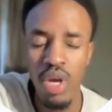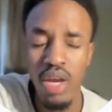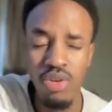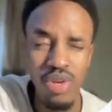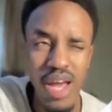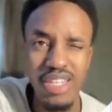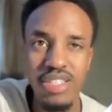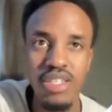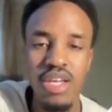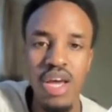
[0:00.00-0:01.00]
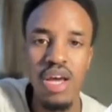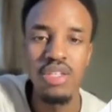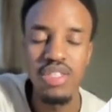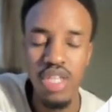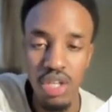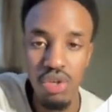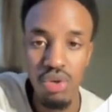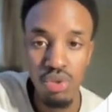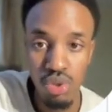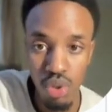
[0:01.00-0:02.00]
You're not actually telling your
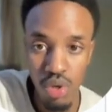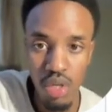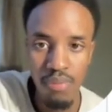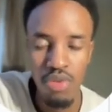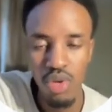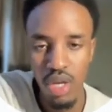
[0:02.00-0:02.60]
story. You can